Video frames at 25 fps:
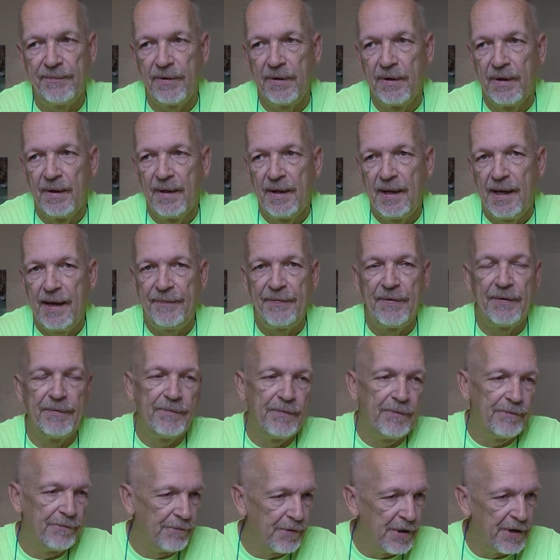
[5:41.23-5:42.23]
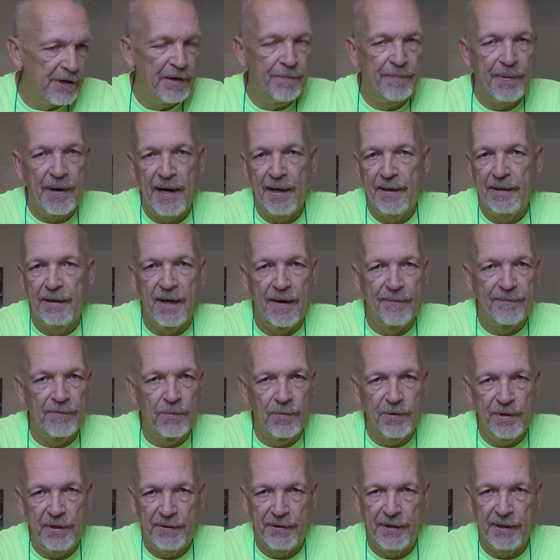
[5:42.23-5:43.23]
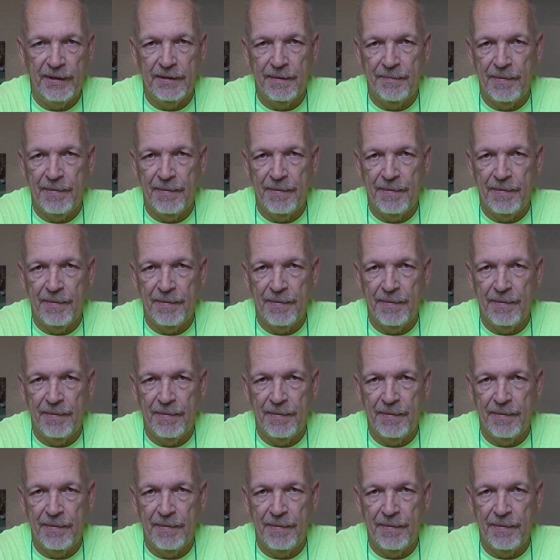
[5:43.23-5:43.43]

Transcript: or if you're running it by a cover where you think